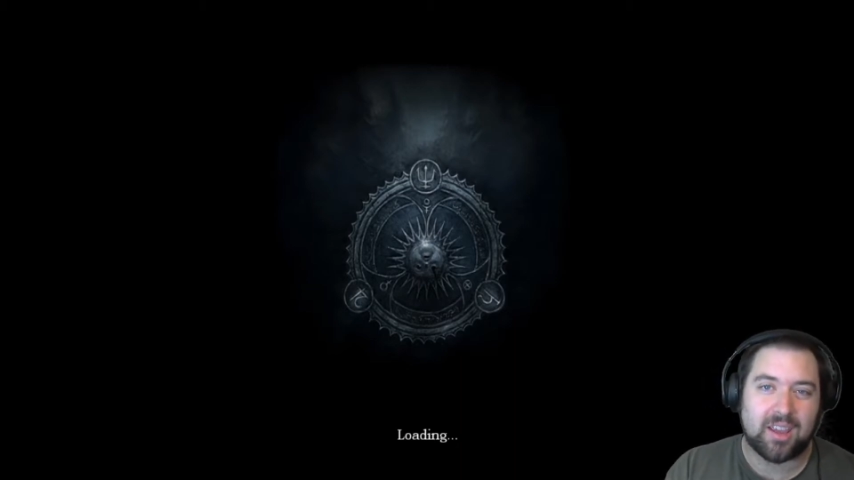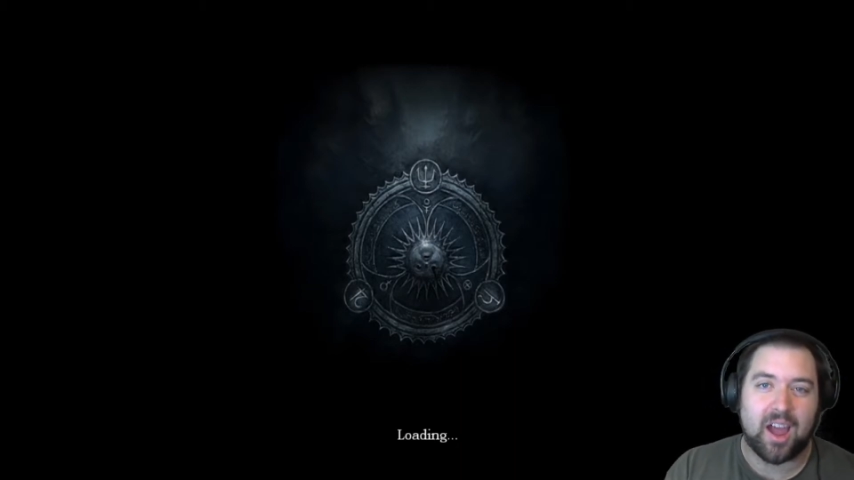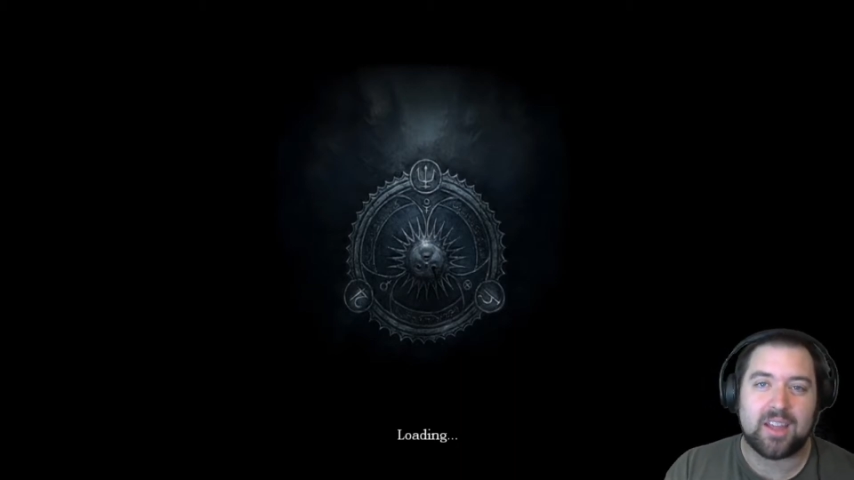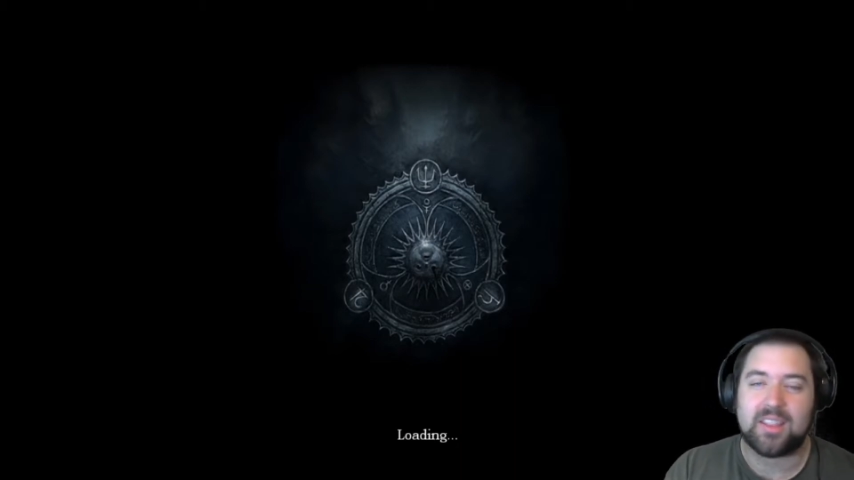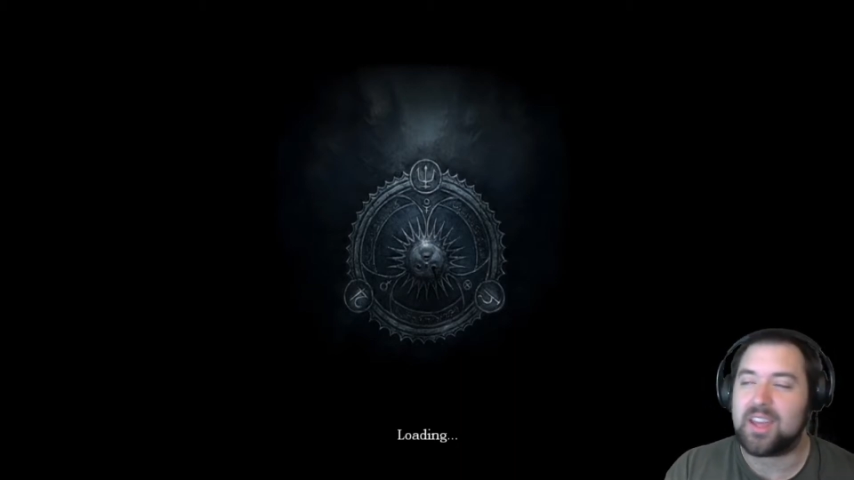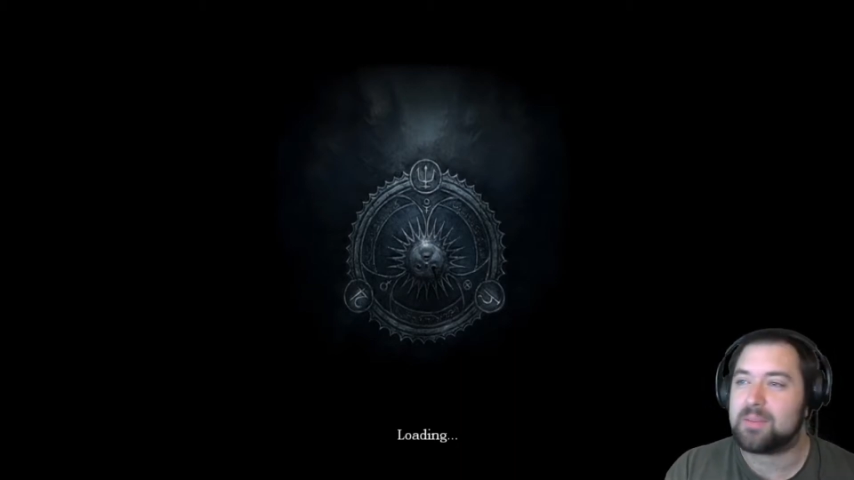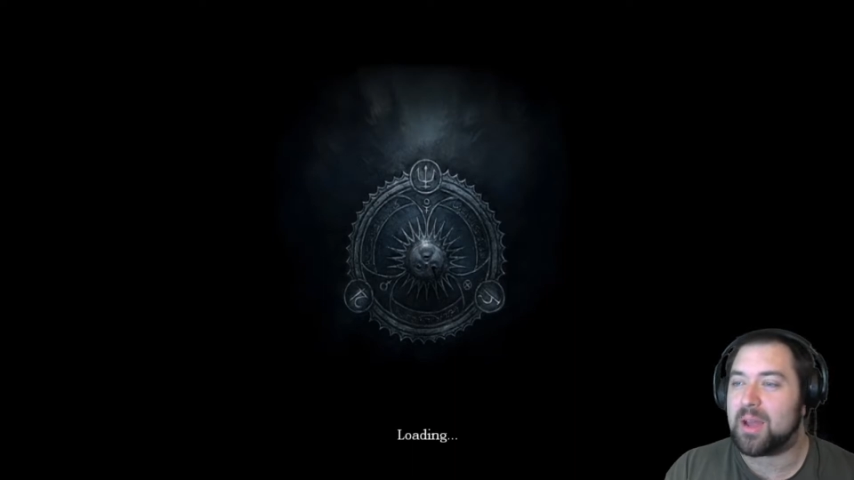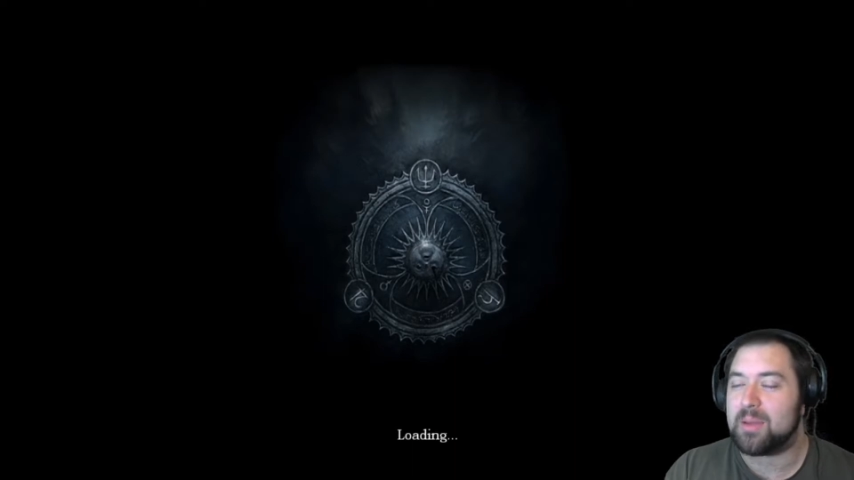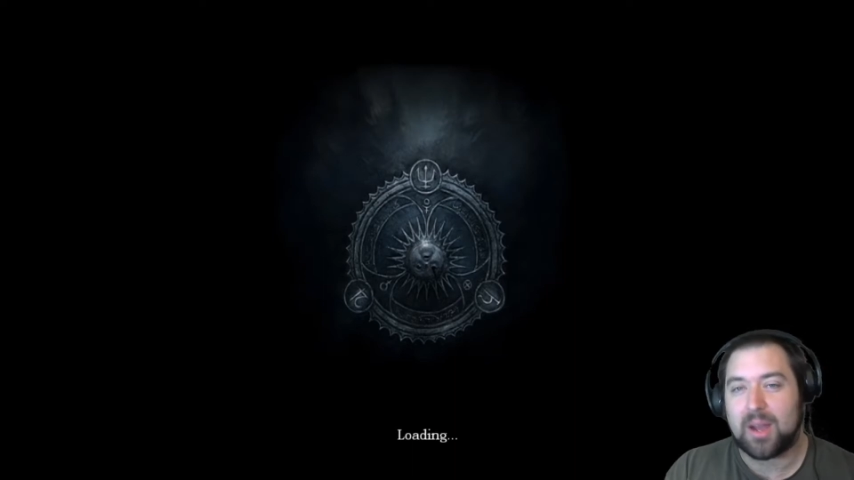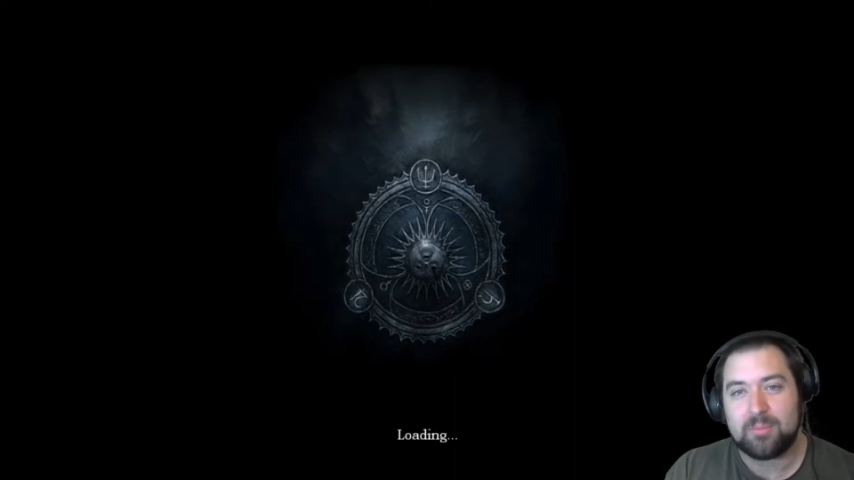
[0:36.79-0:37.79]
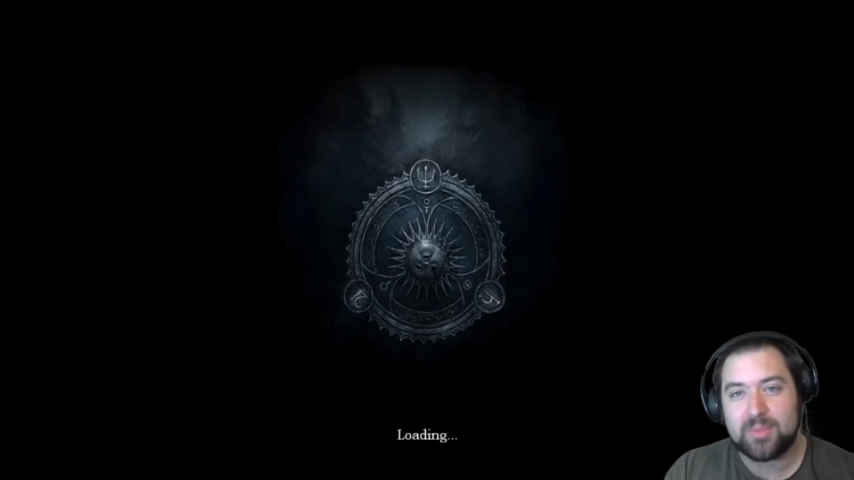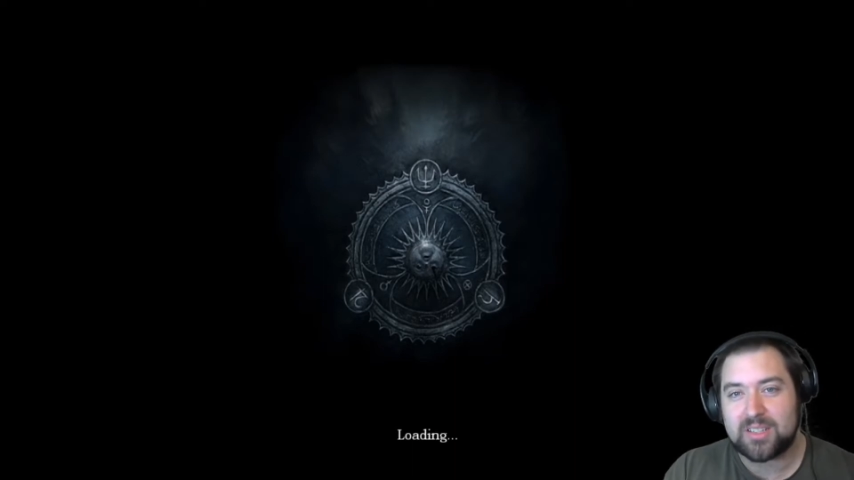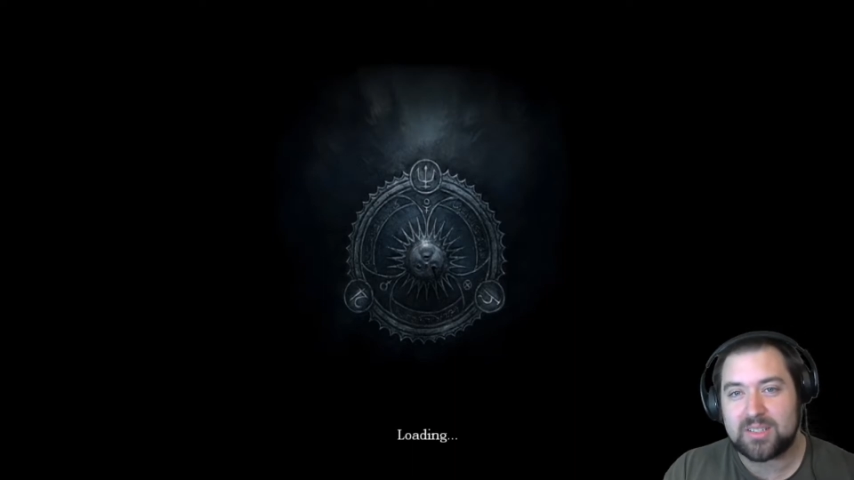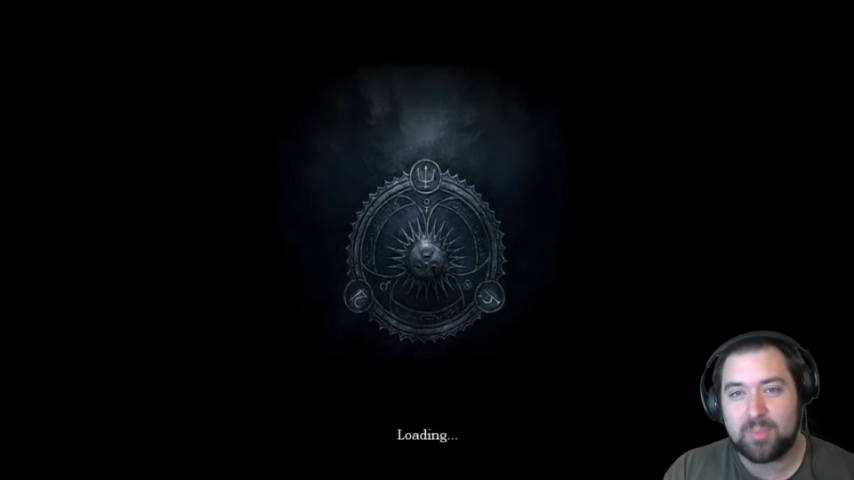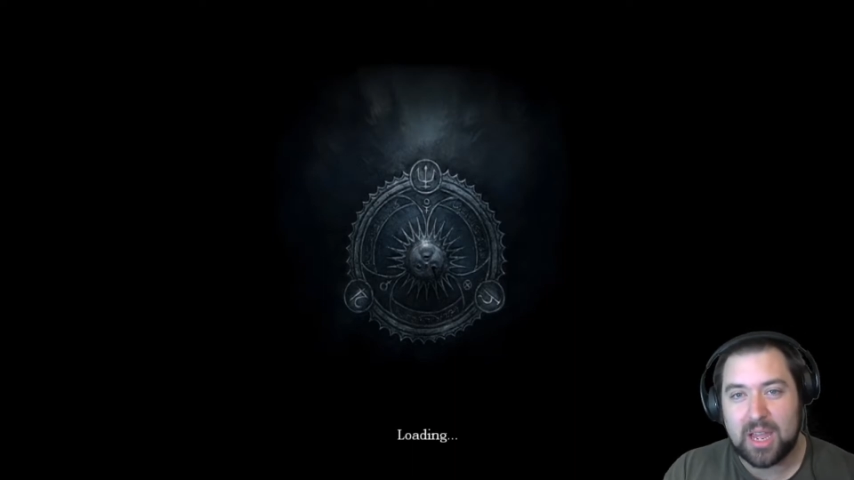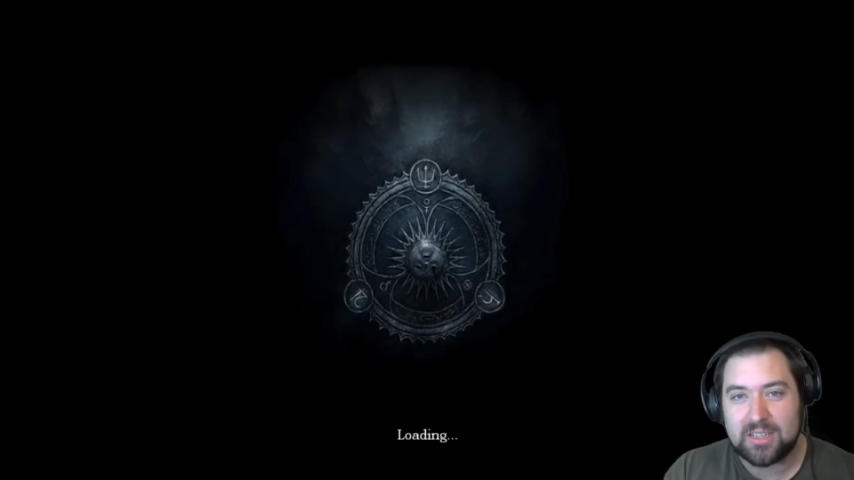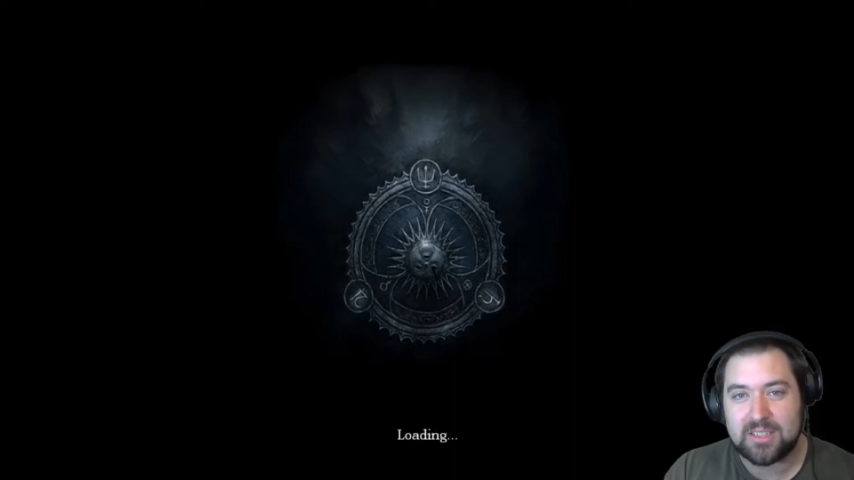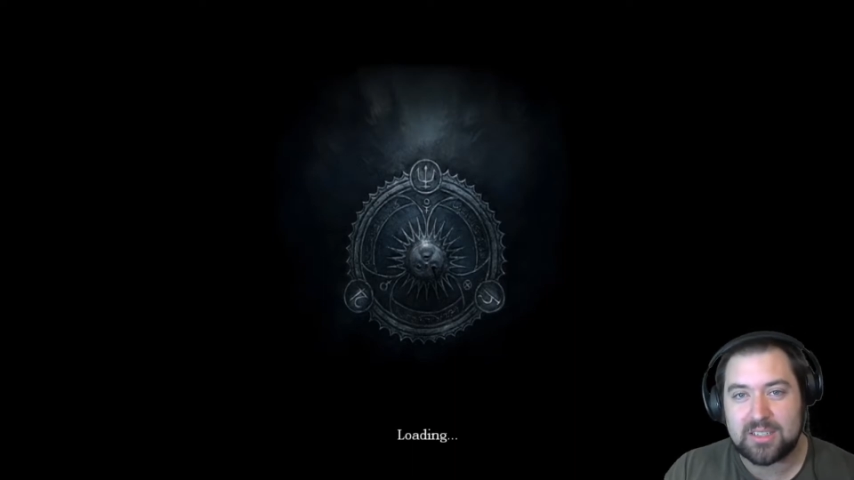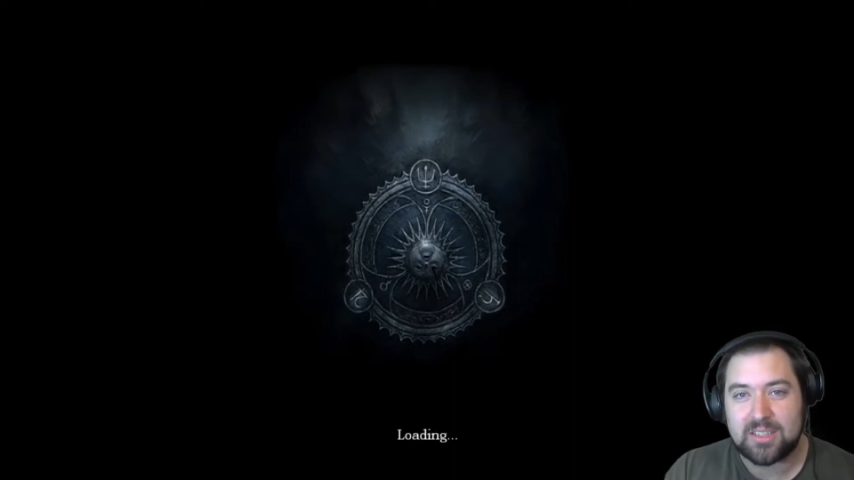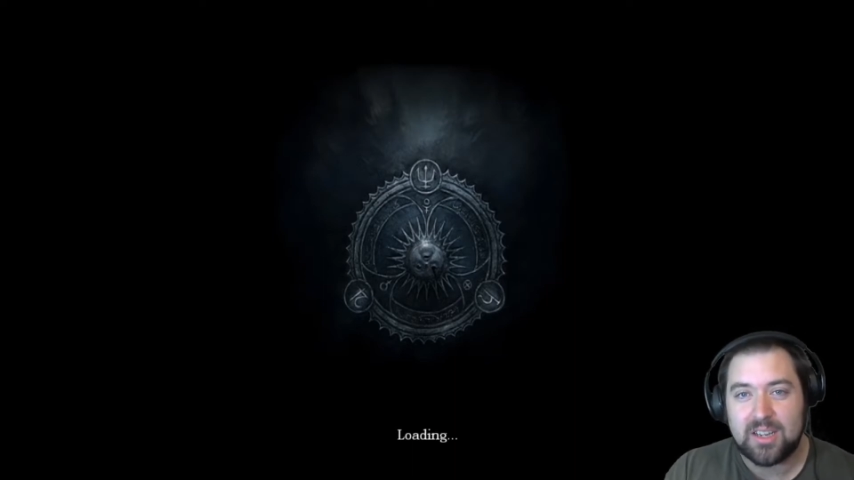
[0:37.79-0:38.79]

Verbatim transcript: I like my pumpkin spice.